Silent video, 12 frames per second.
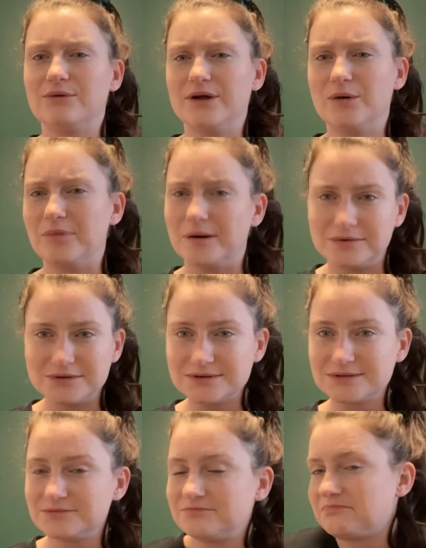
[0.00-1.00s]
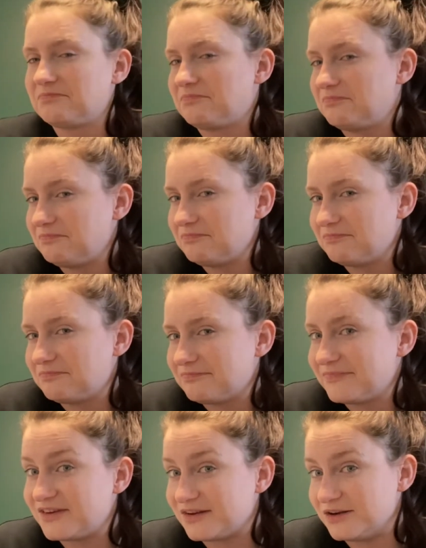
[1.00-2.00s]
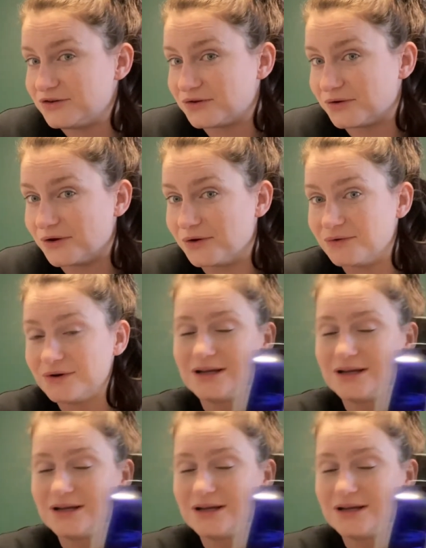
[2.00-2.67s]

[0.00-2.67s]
without bubbles. To each their own.